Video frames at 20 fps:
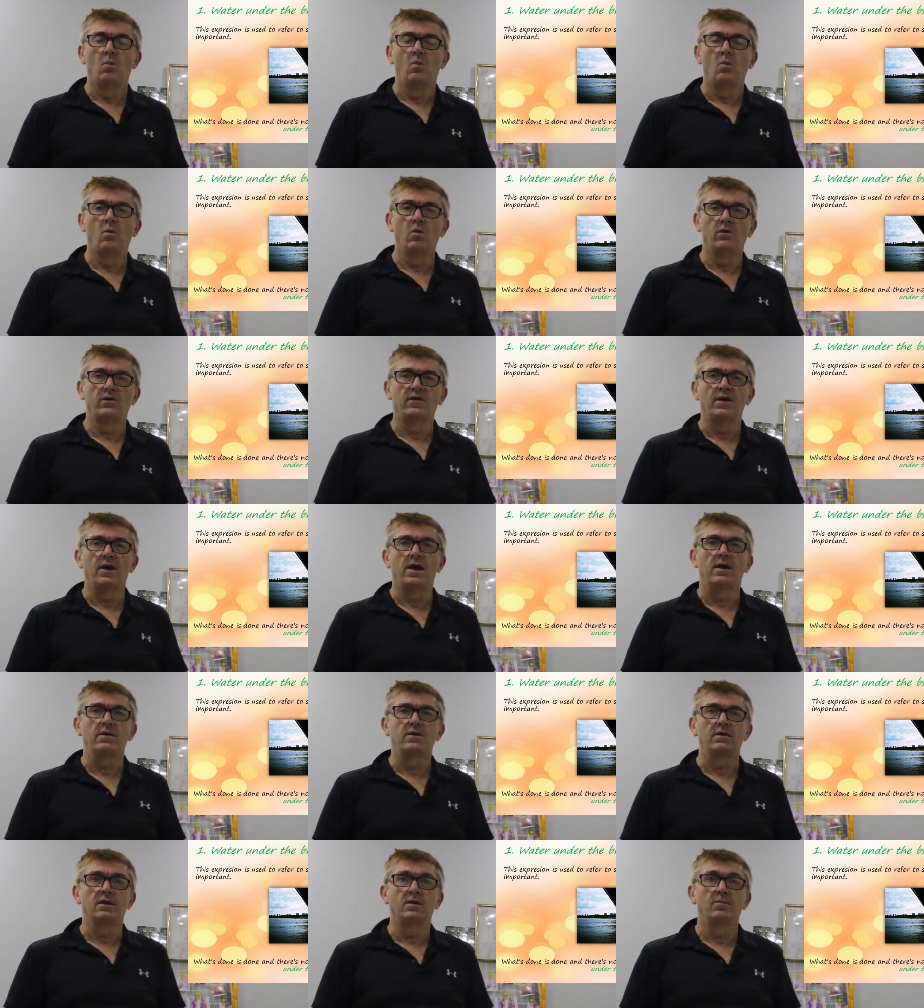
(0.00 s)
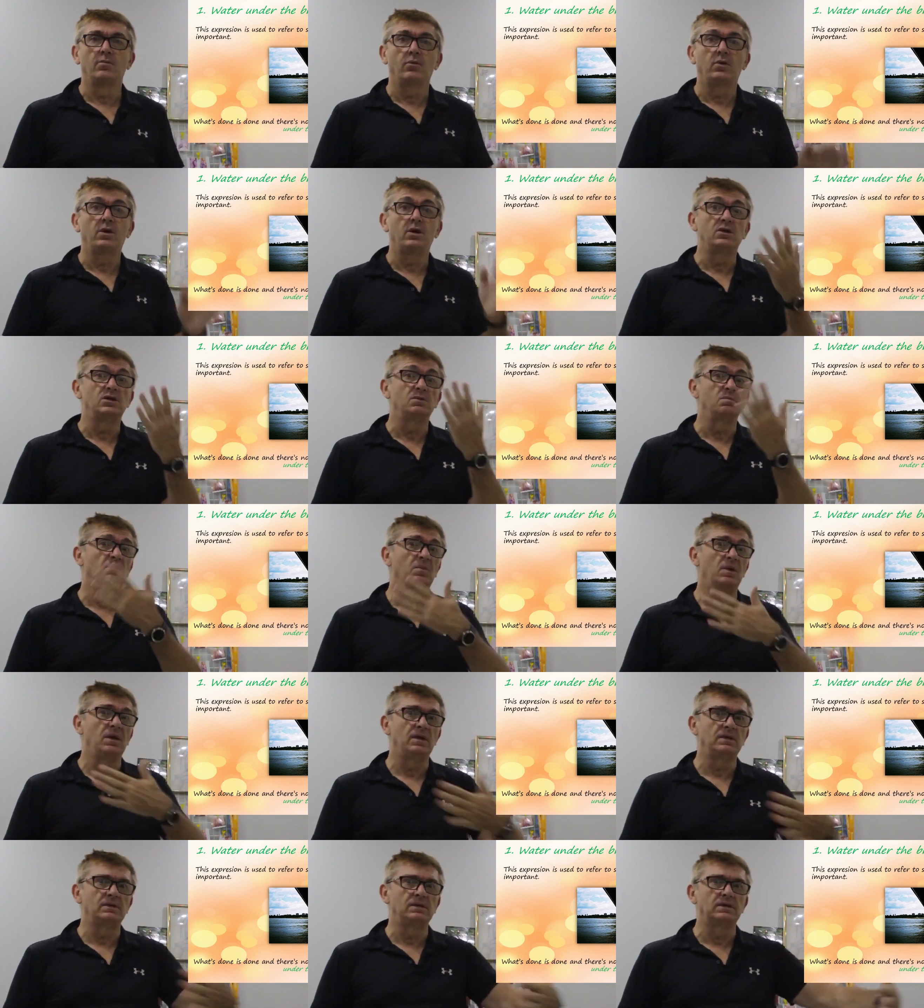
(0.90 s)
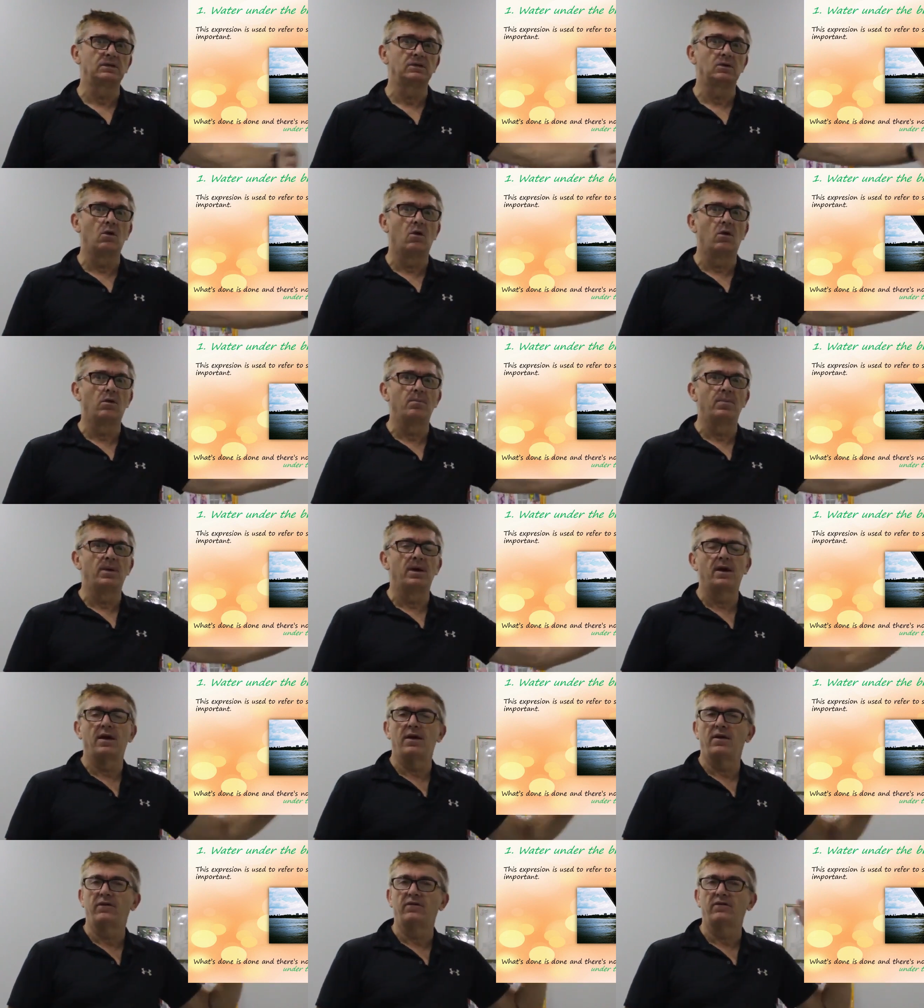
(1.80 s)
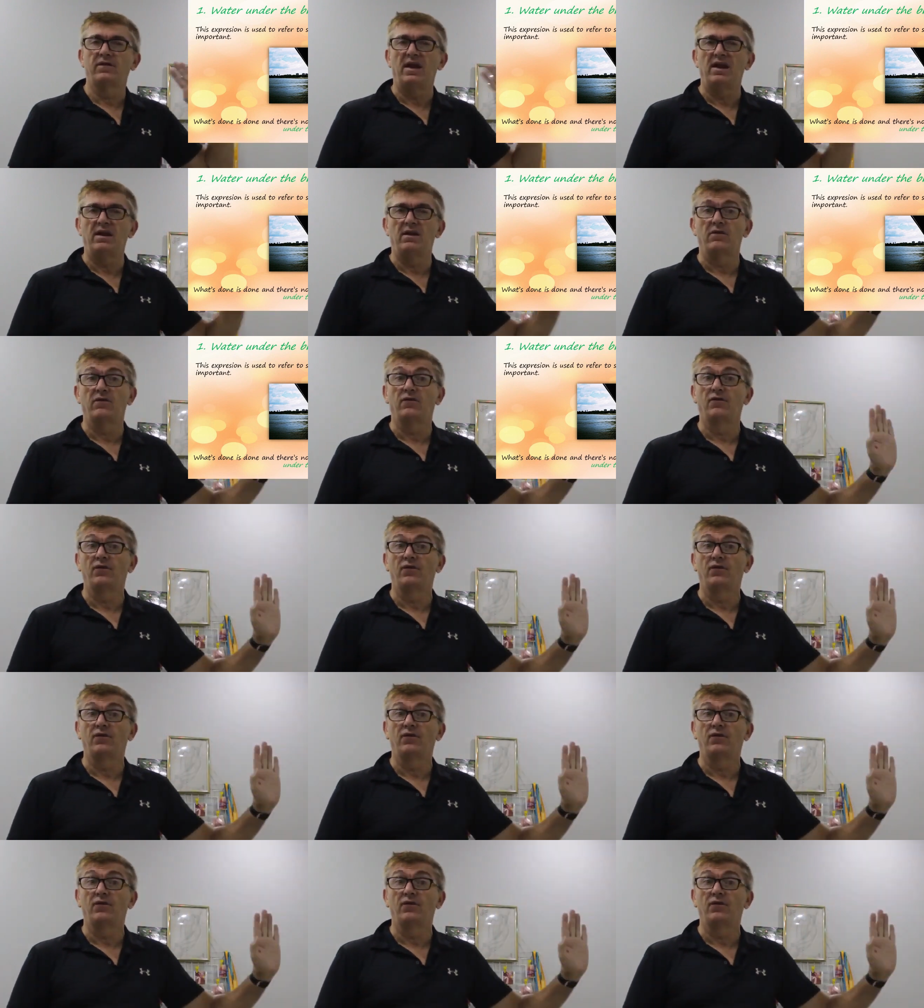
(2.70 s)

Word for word: Water under the bridge means it's gone past and it's